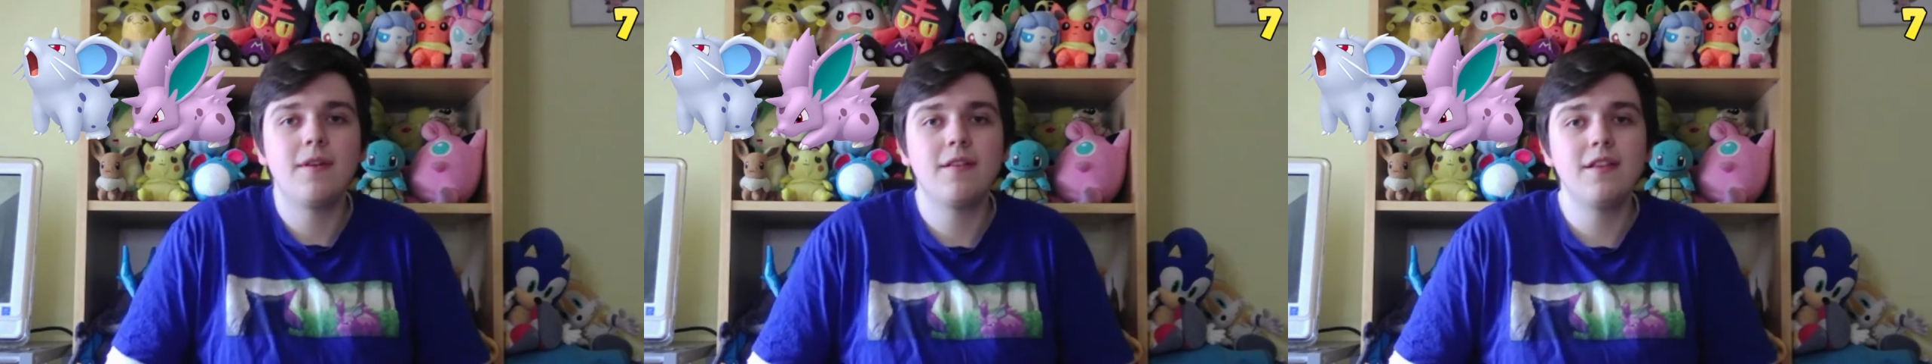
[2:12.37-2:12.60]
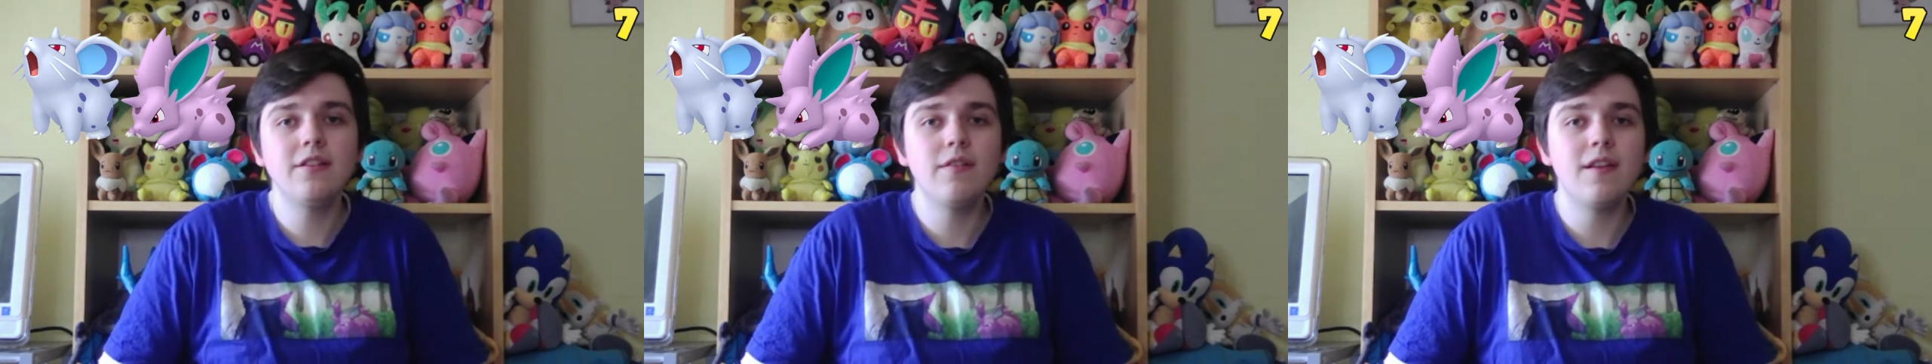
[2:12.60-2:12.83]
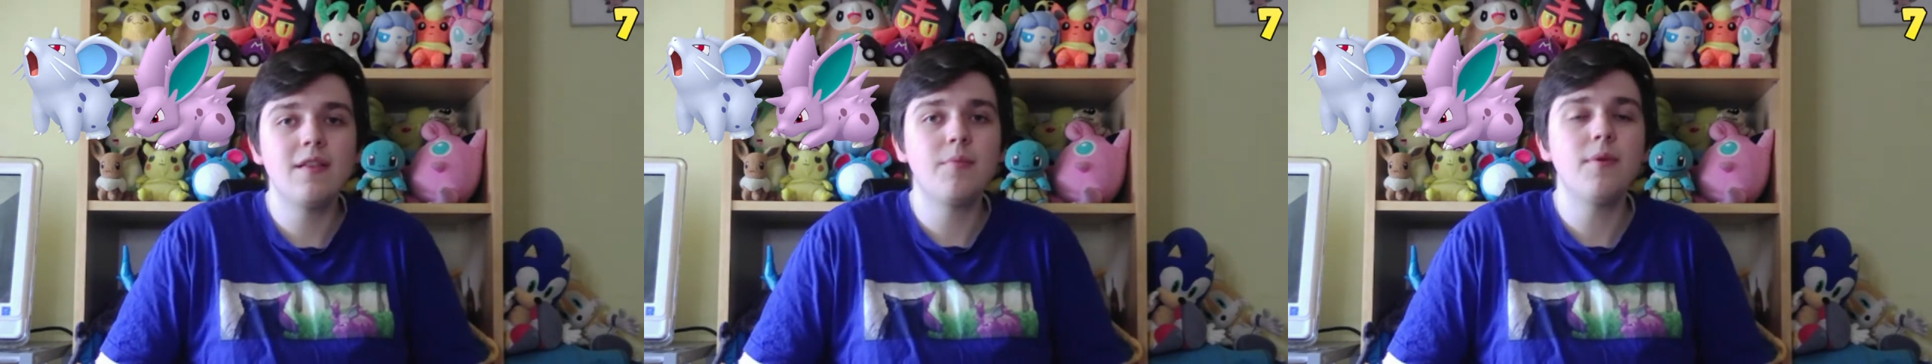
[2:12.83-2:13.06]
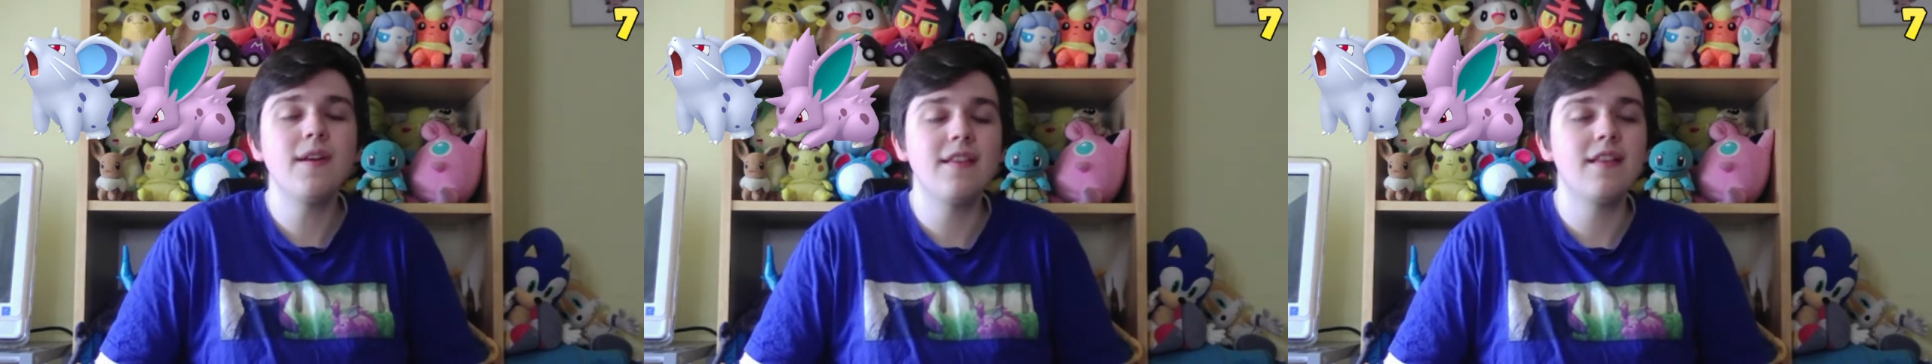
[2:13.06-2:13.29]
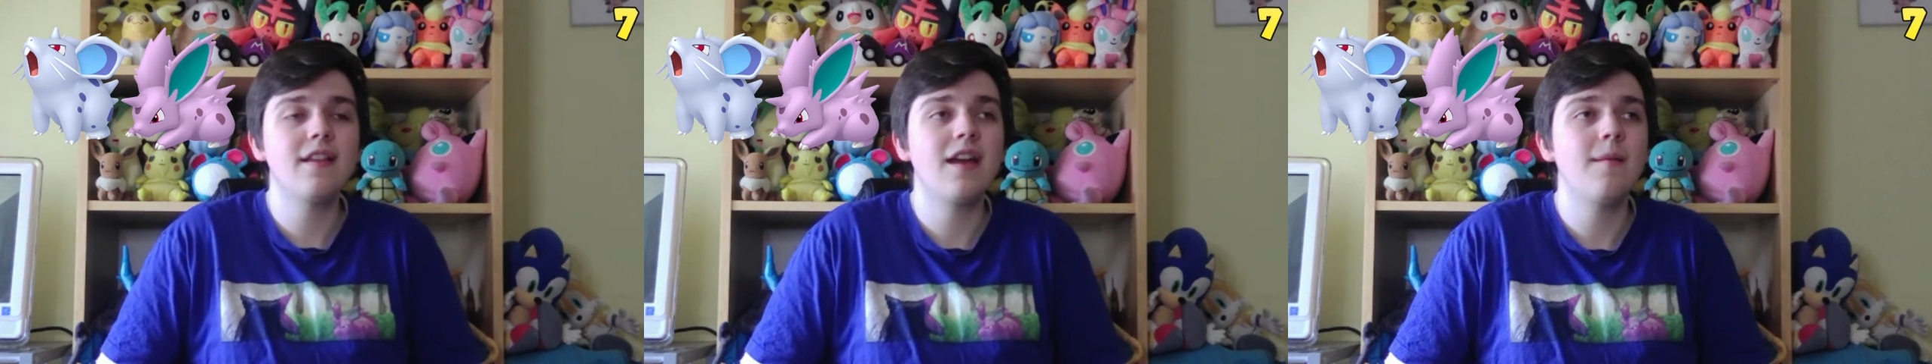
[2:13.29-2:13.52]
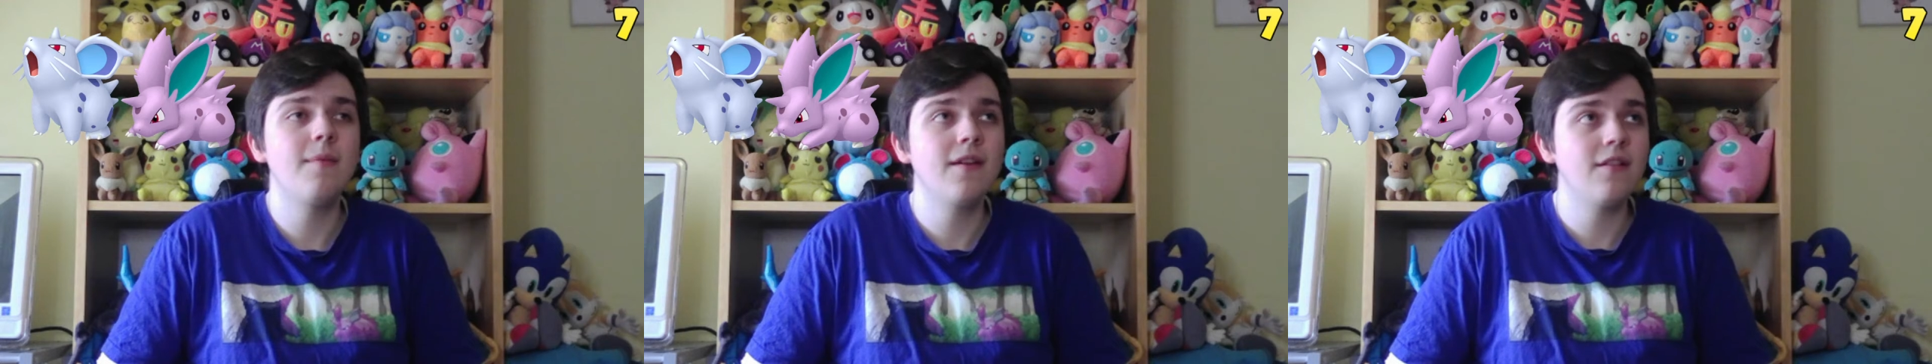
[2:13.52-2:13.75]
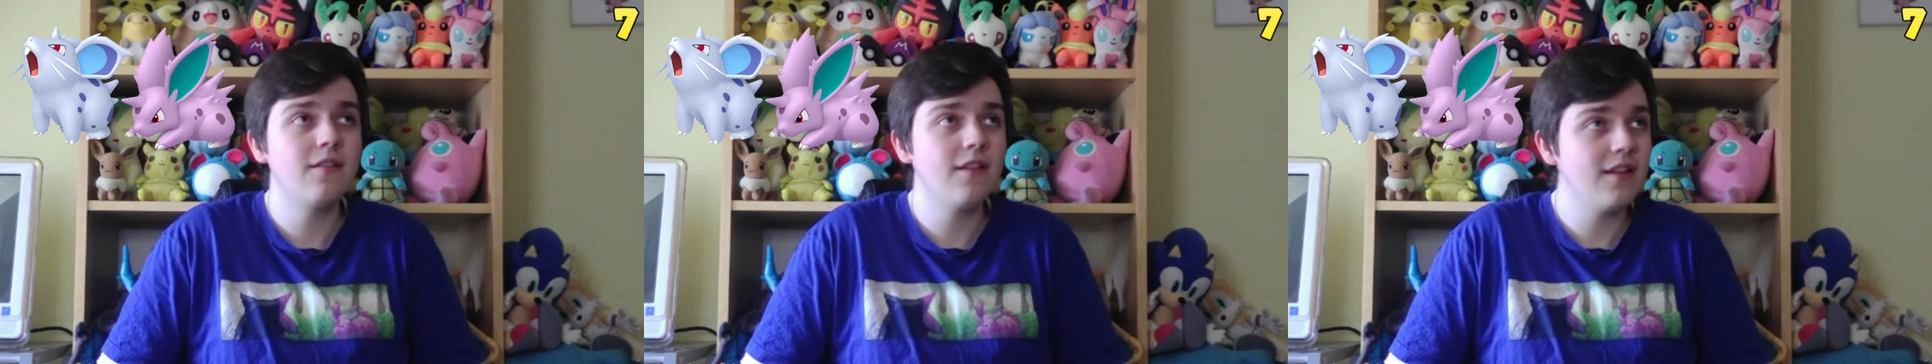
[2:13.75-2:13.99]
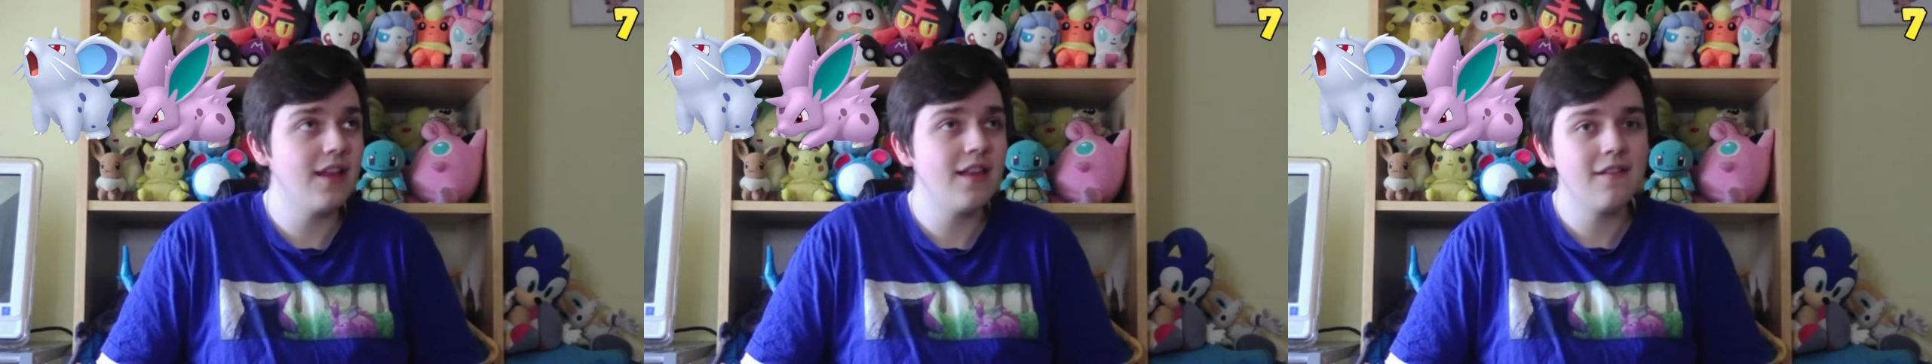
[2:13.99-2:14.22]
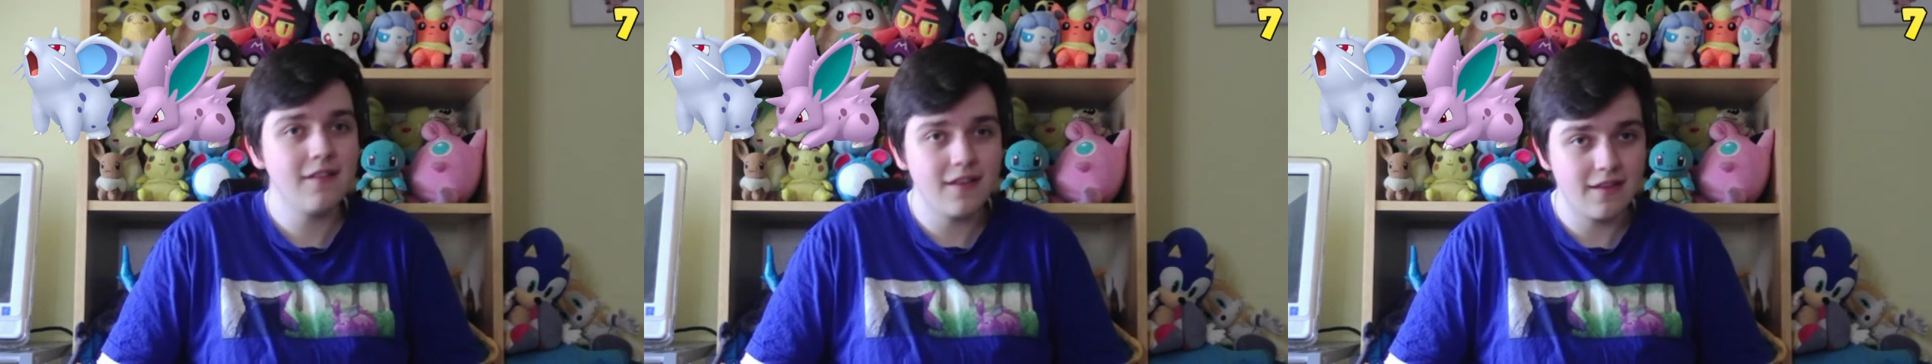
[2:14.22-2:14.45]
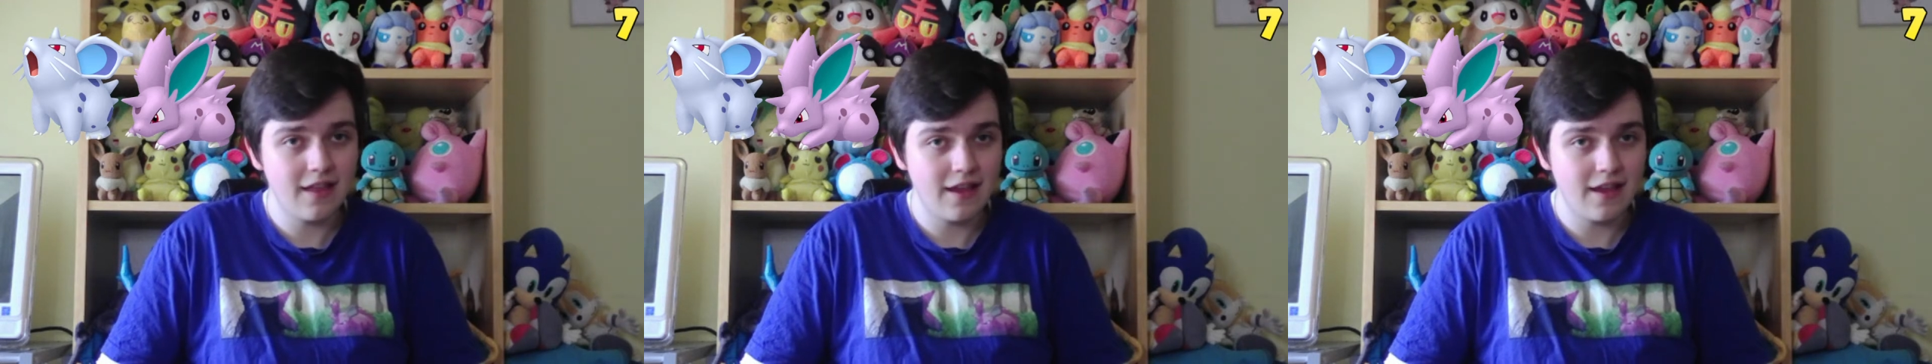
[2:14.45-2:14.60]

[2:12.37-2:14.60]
because Nidoran's a poison type. It could easily